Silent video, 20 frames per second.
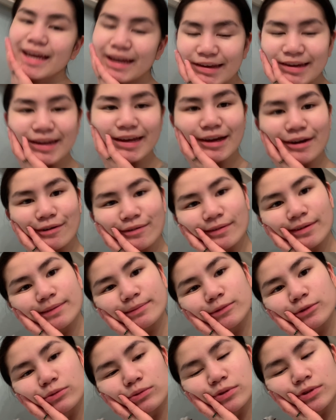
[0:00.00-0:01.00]
And now
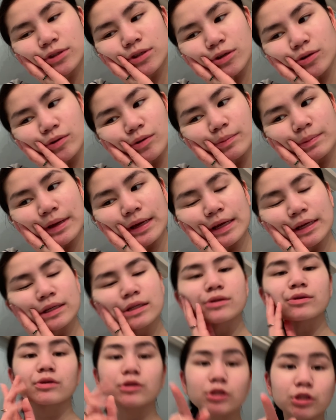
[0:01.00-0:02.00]
I'm going to go to bed,
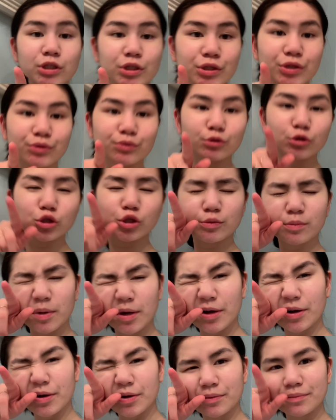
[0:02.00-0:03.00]
so see you
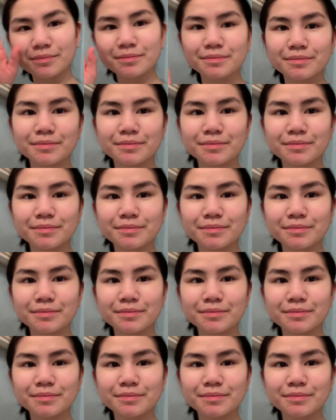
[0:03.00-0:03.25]
tomorrow.